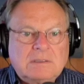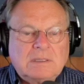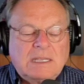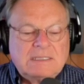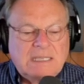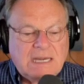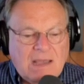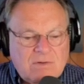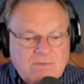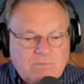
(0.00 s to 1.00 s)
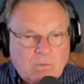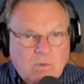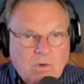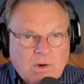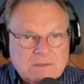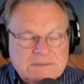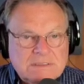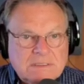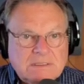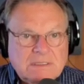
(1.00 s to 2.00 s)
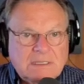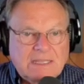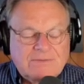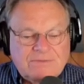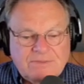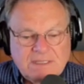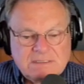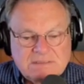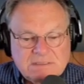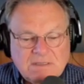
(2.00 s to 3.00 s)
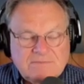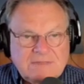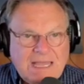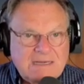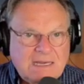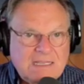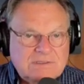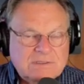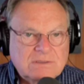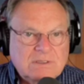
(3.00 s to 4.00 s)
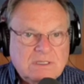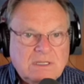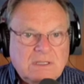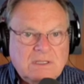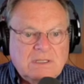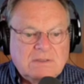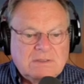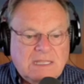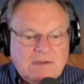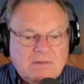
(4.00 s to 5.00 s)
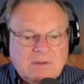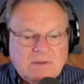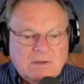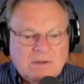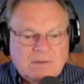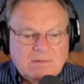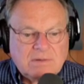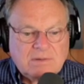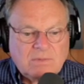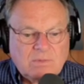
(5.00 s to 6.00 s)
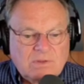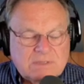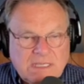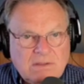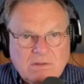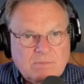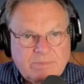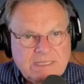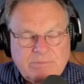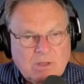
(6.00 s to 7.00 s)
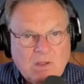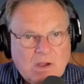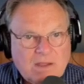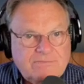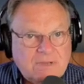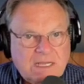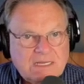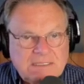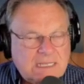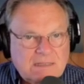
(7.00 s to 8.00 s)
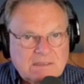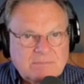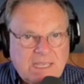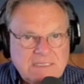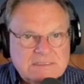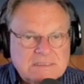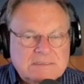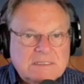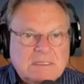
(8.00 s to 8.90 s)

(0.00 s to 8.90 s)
And get out of wars and things of that nature that will kill people off on a daily basis.